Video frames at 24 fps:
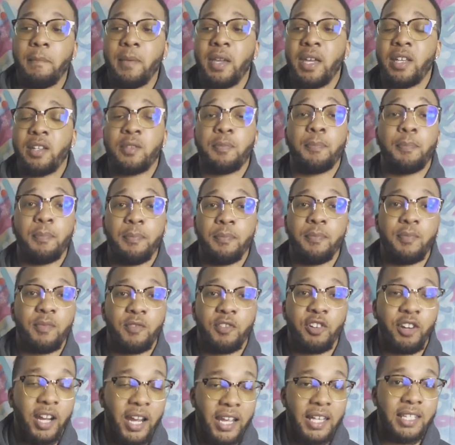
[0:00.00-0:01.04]
it's
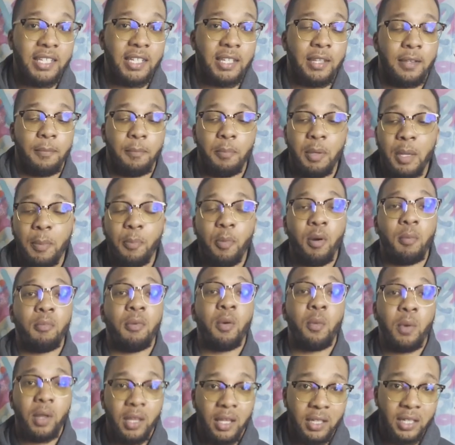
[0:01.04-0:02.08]
crazy that people are more
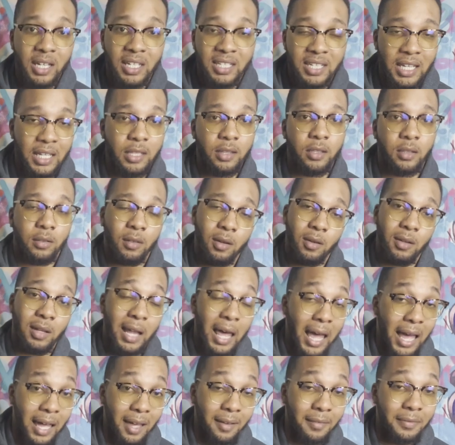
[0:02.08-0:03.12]
willing to take their own
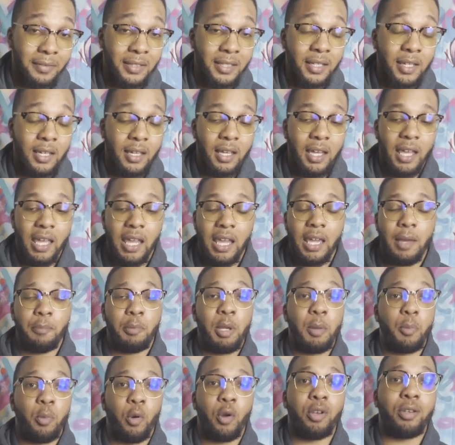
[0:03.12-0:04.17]
lives and
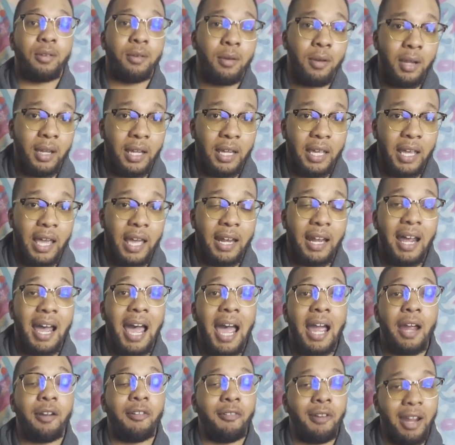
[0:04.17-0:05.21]
people are doing it at a
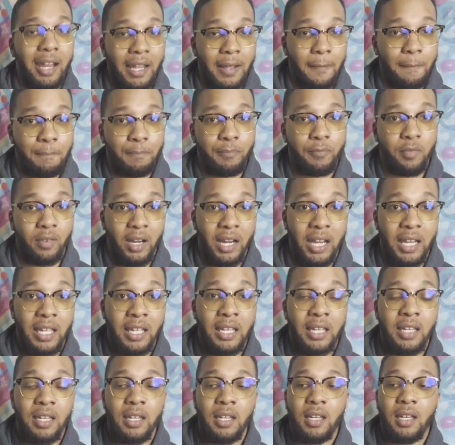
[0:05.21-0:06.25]
high rate, right?
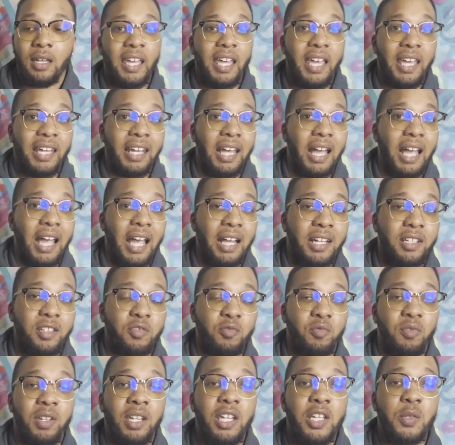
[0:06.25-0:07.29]
And I, just
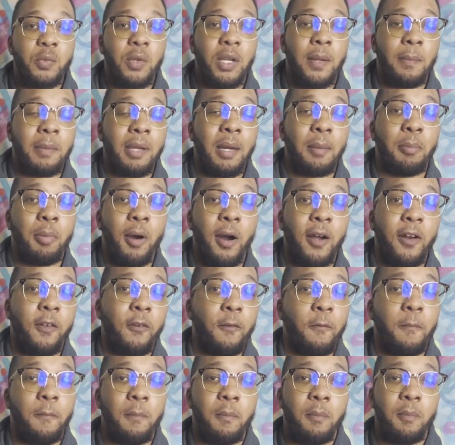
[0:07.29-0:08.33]
really just want to be a part
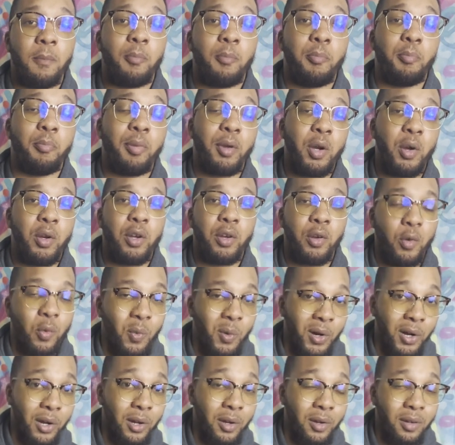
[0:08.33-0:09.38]
of building a
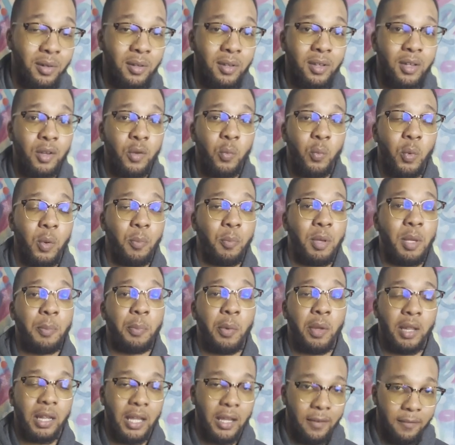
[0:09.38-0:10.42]
world where people
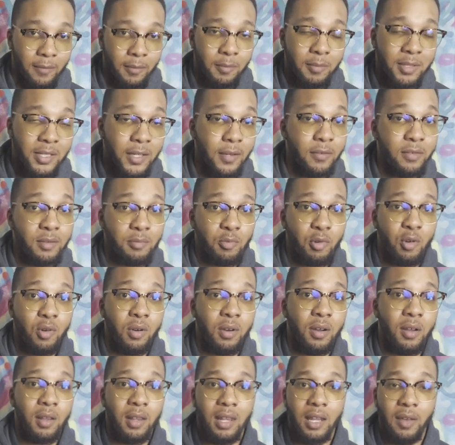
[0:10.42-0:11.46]
love themselves
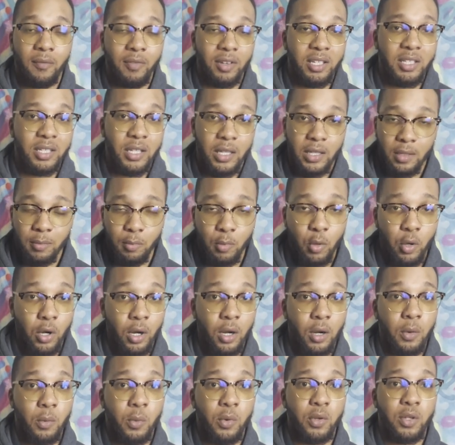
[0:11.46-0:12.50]
more, love each other more,
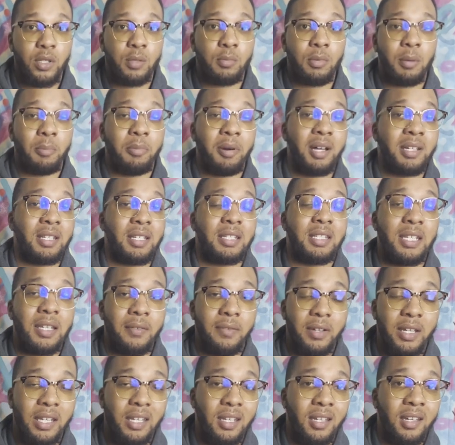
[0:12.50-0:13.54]
where there's more
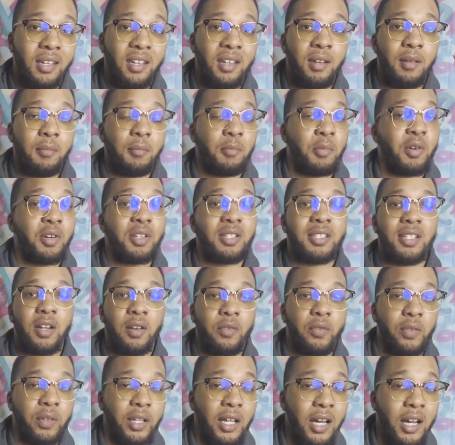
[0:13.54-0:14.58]
positivity, more
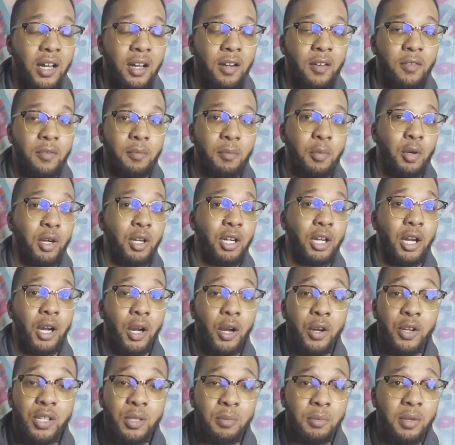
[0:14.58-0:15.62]
self-love, more
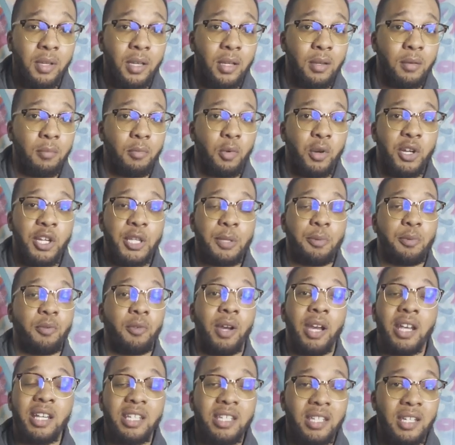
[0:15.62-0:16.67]
encouragement, more
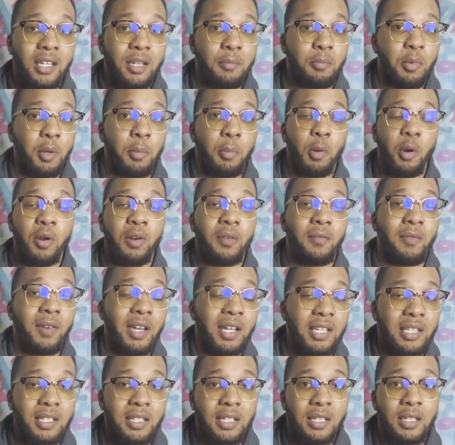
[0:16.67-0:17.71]
inspiration, more
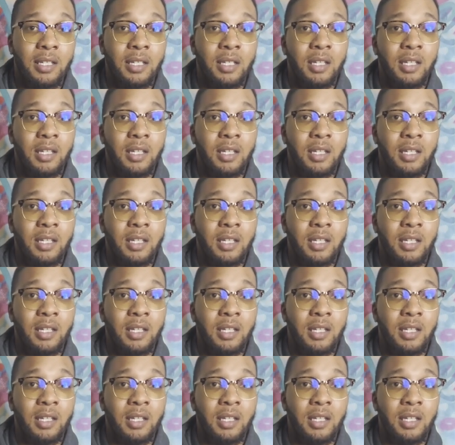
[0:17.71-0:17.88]
motivation,